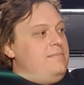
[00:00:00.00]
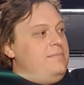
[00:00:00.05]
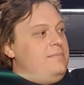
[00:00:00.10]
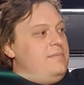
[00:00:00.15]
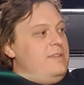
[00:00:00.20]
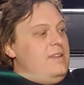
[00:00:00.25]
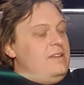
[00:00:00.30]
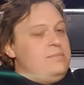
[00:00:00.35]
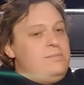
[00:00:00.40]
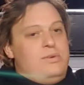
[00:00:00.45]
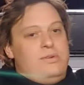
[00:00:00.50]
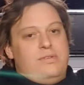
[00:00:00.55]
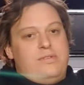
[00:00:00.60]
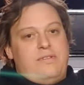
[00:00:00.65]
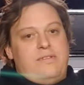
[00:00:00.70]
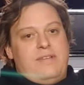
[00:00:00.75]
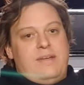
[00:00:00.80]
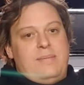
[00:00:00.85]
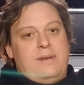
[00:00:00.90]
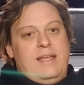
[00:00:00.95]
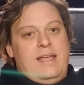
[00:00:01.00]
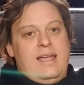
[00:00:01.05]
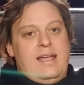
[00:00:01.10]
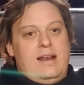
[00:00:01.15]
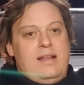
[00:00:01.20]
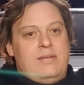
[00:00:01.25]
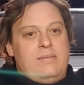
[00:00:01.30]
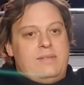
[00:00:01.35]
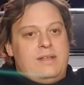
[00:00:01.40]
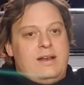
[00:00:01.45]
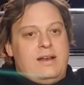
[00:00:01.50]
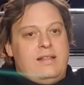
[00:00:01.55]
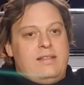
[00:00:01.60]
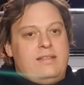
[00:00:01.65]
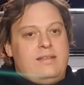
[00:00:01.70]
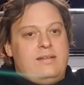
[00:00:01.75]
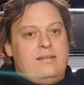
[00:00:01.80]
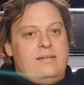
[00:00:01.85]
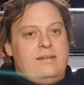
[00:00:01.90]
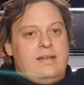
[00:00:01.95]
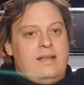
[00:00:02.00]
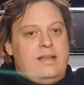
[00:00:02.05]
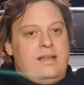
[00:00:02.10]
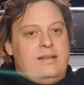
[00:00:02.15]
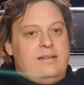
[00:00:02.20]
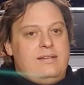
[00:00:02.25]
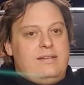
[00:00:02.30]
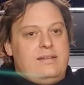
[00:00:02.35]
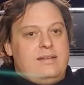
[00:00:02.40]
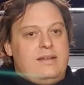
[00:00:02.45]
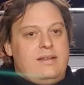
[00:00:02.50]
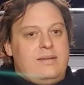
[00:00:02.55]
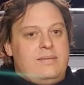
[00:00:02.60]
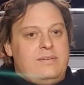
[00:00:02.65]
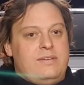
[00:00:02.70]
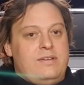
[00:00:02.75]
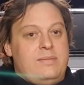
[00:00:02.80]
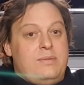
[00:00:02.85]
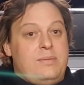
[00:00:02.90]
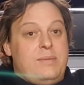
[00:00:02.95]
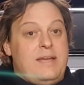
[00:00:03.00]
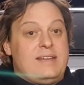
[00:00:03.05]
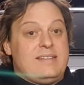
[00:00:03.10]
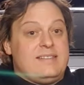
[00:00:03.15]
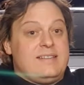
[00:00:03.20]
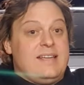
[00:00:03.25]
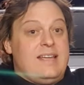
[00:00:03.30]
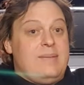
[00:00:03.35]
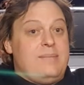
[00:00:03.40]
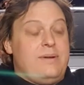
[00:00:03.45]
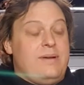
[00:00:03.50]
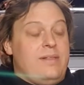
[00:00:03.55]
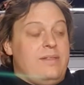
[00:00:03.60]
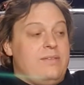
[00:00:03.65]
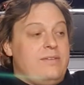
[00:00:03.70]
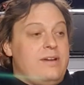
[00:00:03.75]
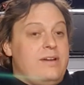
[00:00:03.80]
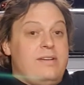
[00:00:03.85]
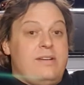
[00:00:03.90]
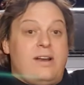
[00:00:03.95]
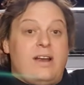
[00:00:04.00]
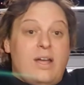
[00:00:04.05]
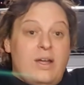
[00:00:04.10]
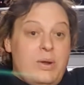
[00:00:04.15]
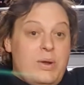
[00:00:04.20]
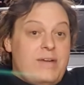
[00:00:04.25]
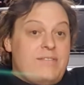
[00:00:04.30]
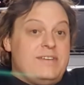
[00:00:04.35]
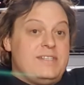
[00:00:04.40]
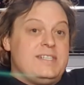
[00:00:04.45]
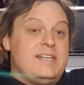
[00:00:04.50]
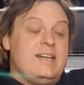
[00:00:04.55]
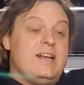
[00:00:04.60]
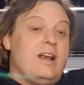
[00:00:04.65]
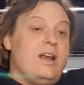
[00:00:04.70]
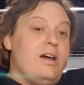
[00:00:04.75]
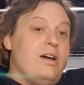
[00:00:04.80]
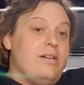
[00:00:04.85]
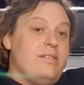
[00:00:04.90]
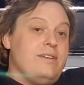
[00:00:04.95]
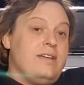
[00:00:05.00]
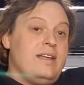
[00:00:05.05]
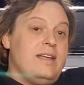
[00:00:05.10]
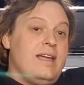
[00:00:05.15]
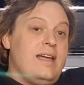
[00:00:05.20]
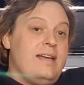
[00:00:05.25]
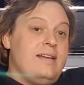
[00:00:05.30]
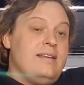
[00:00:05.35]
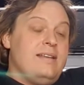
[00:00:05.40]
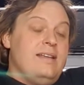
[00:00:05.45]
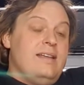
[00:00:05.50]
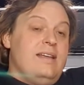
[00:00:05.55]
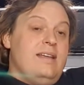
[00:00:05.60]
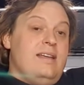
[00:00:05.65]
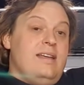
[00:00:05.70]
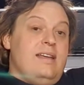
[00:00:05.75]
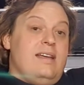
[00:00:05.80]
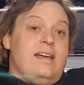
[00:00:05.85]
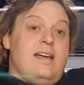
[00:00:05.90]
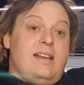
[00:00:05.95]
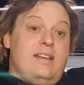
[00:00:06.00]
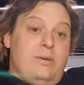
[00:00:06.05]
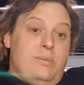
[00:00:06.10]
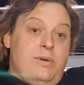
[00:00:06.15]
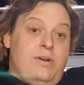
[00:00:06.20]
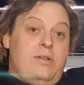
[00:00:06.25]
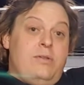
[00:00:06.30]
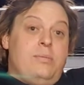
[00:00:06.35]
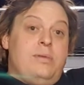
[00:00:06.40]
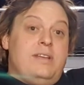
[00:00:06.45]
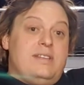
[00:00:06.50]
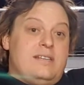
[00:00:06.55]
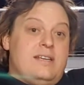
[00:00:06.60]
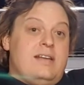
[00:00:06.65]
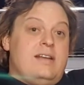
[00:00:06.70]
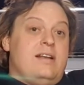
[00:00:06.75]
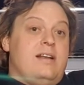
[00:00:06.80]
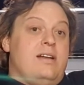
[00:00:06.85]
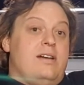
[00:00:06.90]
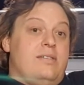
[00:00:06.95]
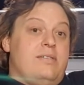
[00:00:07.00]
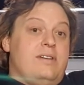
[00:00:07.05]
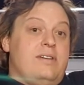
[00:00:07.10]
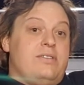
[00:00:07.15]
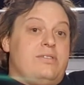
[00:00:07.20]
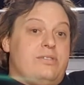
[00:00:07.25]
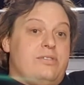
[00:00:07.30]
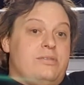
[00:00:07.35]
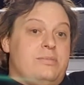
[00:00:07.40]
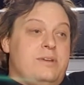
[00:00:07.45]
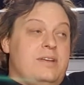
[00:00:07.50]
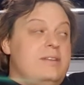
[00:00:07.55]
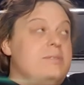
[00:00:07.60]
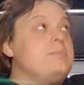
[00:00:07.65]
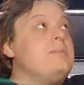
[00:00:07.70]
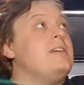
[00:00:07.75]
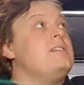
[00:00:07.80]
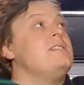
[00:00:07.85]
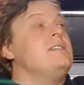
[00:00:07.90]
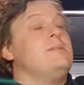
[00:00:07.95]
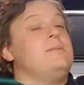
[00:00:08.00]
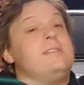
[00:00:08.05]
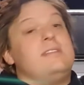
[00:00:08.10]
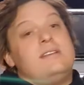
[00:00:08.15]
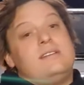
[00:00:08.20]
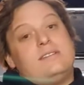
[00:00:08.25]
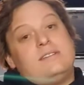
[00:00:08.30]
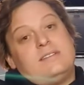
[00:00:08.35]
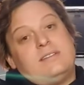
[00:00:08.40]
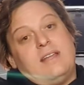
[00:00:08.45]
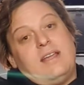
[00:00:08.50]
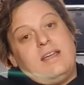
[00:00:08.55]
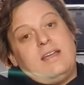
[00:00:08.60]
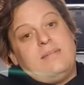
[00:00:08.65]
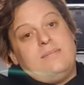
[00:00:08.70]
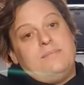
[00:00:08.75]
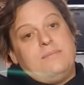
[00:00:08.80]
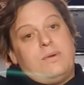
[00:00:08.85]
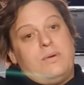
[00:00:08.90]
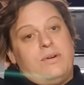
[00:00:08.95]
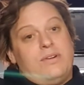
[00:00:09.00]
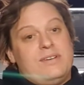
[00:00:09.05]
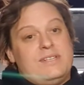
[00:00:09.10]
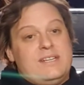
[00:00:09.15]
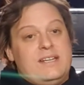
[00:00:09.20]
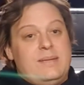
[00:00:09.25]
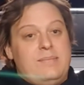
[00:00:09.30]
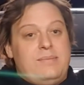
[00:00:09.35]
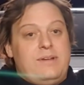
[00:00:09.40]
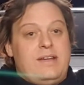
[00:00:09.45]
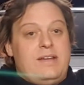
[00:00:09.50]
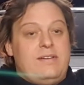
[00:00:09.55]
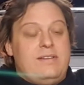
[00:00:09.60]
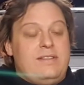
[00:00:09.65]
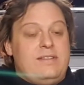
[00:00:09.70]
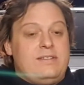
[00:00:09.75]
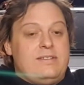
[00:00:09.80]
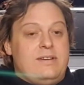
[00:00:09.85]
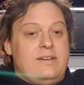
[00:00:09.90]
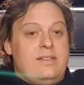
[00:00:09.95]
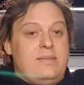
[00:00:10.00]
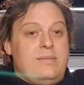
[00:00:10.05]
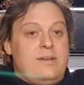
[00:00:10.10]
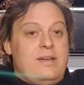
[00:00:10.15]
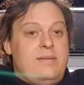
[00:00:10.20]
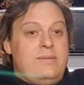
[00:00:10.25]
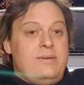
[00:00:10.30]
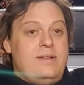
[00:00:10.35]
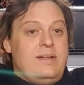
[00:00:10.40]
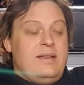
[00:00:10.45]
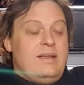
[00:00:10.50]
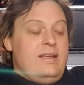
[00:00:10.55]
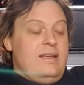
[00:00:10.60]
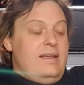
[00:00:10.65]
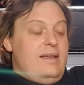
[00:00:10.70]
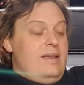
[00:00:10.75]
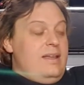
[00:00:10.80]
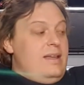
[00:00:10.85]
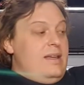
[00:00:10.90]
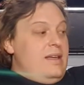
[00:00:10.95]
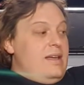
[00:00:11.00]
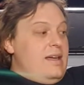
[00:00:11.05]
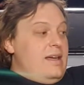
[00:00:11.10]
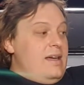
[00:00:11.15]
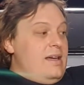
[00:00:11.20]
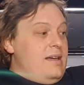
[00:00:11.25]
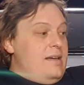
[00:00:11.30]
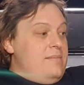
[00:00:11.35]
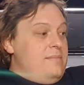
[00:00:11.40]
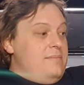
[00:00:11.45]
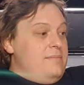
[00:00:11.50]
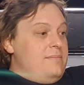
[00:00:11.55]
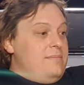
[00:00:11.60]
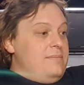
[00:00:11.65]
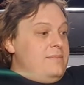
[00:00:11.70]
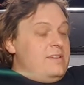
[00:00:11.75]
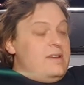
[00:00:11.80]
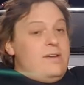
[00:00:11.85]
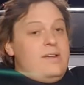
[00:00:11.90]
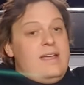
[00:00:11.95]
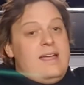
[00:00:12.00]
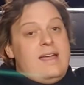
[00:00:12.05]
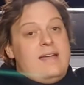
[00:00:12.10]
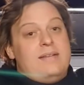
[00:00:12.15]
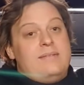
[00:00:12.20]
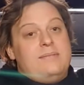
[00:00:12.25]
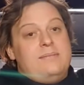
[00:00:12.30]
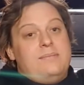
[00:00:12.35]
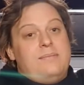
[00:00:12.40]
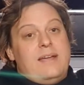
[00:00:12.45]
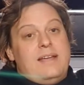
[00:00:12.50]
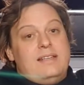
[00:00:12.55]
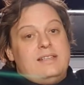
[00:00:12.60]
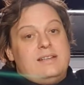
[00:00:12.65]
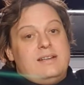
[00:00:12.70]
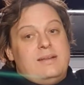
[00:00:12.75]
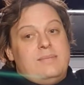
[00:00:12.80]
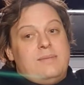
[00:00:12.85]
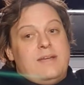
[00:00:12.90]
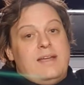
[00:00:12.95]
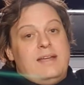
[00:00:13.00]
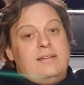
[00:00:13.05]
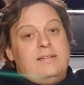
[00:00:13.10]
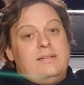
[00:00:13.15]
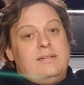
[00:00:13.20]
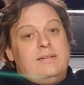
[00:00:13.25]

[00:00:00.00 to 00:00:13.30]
it's more of a family heirloom than anything, and I'm doing my best to keep it on the road. I know you haven't seen a lot of it yet, and you will be seeing a lot of it, trust me, especially with this quarantine period that's on at the moment. So yeah, basically, mate,